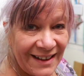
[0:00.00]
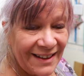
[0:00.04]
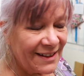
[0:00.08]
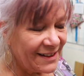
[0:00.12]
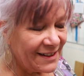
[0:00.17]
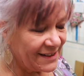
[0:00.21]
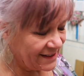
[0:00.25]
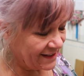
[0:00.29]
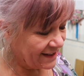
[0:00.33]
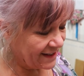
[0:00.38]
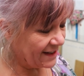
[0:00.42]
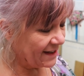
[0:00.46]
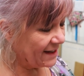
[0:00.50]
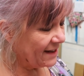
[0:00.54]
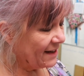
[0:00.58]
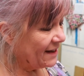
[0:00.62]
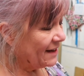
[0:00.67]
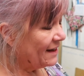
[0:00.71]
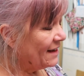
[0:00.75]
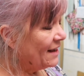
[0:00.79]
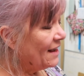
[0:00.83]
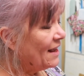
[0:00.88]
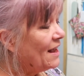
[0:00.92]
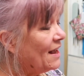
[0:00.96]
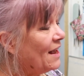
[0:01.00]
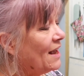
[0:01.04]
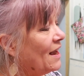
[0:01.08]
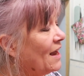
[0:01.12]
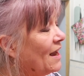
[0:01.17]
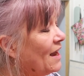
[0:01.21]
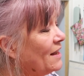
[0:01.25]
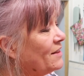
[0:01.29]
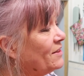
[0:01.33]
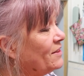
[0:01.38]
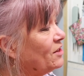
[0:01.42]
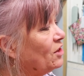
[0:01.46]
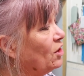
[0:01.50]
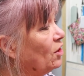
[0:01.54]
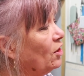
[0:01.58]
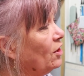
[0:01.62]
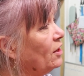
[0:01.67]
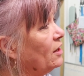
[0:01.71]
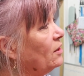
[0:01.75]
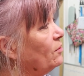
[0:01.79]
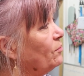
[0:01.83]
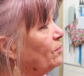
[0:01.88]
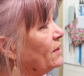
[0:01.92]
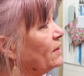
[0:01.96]
in the sea. And the
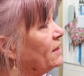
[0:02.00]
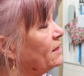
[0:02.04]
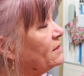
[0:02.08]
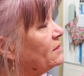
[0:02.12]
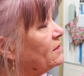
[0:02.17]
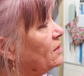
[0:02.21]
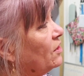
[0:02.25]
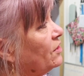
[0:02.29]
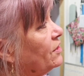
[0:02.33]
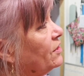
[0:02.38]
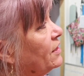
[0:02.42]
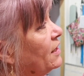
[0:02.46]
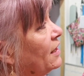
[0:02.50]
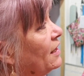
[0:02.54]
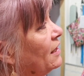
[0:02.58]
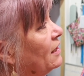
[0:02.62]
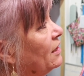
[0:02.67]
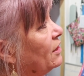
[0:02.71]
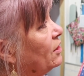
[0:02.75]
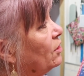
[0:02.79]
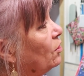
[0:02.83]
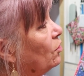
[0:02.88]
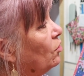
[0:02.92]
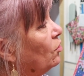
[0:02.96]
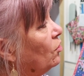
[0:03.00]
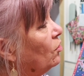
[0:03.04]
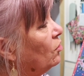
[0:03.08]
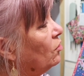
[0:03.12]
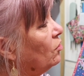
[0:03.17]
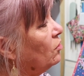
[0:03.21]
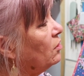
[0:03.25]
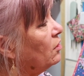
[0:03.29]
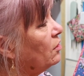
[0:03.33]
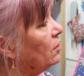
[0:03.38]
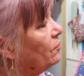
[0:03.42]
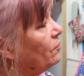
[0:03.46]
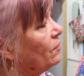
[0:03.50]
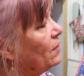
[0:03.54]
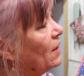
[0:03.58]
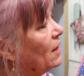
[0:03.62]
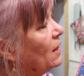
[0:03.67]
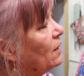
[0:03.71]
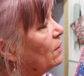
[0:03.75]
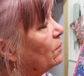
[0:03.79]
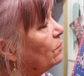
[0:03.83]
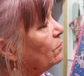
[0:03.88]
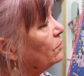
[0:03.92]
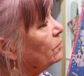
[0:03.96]
oil rigs are nearly all
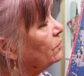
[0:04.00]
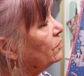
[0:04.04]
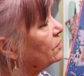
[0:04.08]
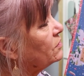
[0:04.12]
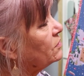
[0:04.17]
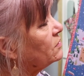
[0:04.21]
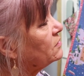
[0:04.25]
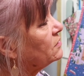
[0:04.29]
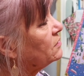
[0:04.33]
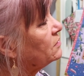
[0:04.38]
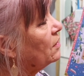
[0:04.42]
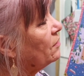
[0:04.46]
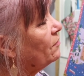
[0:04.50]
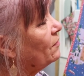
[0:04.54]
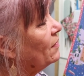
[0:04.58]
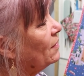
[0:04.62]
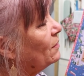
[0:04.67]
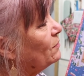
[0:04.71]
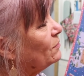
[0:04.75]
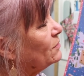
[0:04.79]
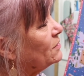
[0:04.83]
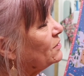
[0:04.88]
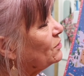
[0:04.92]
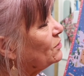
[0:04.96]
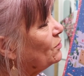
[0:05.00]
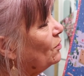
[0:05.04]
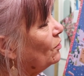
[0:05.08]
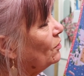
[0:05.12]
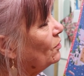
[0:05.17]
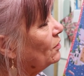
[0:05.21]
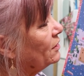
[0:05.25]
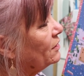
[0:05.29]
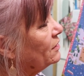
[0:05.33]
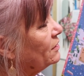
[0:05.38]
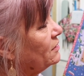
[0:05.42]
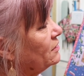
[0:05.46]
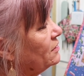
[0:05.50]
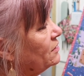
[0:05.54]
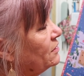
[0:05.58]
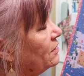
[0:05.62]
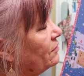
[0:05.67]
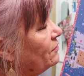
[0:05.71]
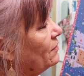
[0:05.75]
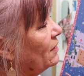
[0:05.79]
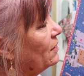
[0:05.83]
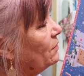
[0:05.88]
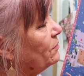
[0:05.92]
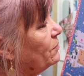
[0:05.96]
around Scotland,
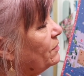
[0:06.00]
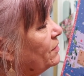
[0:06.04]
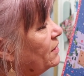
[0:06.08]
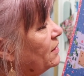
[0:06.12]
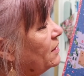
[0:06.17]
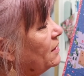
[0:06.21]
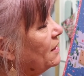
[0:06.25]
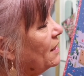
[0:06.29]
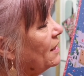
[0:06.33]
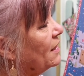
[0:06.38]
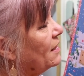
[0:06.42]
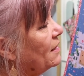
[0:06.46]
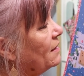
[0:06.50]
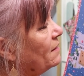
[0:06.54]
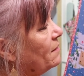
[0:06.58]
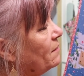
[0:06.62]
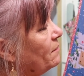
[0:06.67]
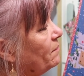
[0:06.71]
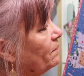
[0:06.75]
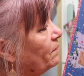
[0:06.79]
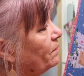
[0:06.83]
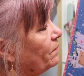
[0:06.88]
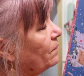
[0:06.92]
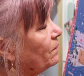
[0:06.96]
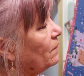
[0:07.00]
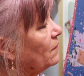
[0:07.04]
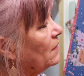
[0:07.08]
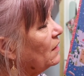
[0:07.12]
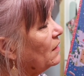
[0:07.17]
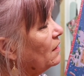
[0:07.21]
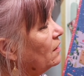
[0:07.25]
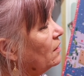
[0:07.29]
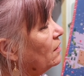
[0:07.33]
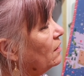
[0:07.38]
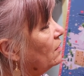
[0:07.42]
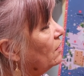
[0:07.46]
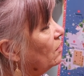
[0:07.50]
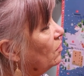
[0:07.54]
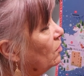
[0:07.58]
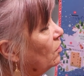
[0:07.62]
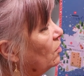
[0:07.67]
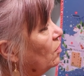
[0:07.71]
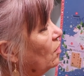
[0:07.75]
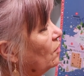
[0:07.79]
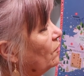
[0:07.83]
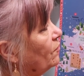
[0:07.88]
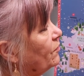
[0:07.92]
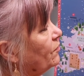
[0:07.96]
around the
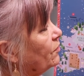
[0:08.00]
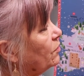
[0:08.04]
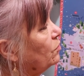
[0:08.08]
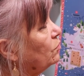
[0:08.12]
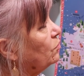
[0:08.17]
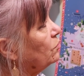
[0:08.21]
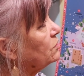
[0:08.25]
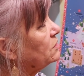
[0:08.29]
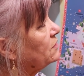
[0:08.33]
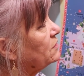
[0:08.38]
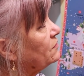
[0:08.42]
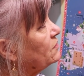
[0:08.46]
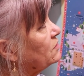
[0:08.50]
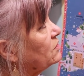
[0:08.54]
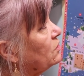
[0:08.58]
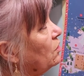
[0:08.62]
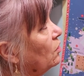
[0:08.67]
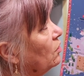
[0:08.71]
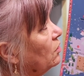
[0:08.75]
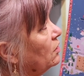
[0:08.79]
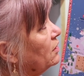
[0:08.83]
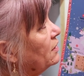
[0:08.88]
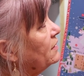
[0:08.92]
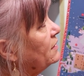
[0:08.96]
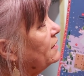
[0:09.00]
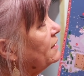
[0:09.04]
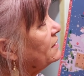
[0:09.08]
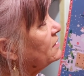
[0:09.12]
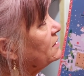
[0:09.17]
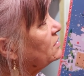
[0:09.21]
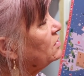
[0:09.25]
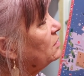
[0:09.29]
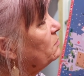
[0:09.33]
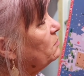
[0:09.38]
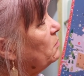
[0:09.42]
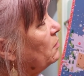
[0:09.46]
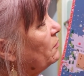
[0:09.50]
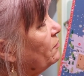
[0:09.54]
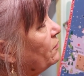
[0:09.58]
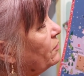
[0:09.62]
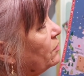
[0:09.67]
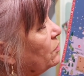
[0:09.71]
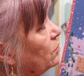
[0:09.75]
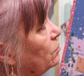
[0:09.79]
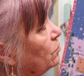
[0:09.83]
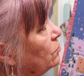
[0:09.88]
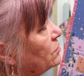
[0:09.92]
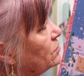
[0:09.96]
off the coast of Scotland. There's some off
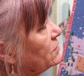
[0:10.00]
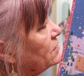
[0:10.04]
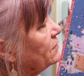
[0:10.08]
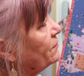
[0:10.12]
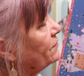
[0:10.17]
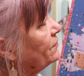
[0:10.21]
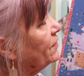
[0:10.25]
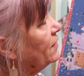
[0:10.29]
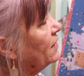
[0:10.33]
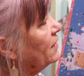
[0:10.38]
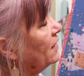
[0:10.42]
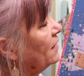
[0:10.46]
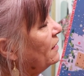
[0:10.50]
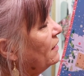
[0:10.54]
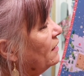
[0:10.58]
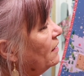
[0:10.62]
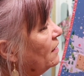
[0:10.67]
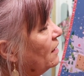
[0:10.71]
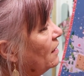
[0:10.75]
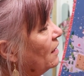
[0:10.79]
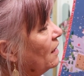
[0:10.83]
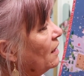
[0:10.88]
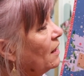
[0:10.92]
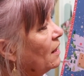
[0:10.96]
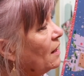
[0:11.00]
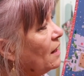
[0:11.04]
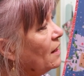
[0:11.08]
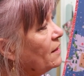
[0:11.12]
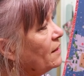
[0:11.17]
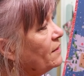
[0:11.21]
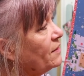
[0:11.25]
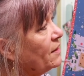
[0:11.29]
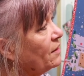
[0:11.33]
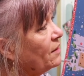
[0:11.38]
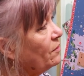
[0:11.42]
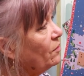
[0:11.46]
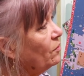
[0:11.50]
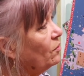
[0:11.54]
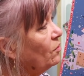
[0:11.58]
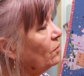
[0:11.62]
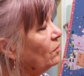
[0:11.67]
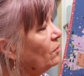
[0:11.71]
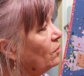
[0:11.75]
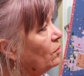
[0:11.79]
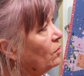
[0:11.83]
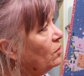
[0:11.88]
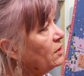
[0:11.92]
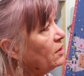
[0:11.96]
the coast of here, and they're
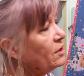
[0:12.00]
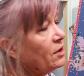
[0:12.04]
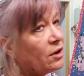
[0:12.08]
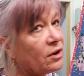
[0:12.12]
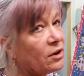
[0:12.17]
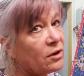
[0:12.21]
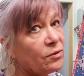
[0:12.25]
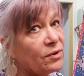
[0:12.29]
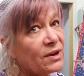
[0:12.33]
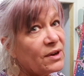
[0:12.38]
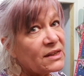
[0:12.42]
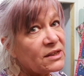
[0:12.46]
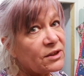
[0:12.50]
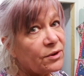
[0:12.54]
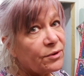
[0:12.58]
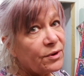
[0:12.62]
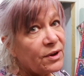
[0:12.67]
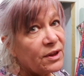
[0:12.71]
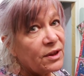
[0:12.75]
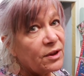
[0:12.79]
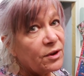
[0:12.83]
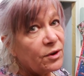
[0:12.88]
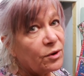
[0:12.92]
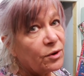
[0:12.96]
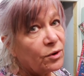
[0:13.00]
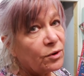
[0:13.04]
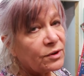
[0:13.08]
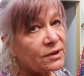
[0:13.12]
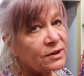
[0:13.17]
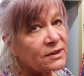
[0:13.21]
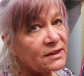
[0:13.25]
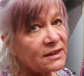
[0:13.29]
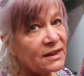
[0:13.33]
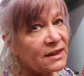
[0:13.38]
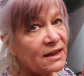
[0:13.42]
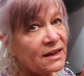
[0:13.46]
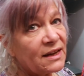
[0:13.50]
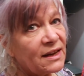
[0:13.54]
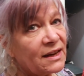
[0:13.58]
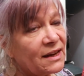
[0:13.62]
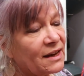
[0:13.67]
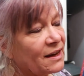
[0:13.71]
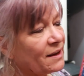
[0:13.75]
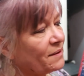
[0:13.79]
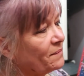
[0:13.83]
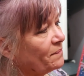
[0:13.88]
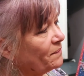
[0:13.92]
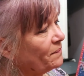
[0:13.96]
all the oil rigs are in the North Sea
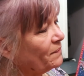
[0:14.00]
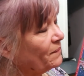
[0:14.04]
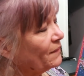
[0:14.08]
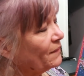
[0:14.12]
here.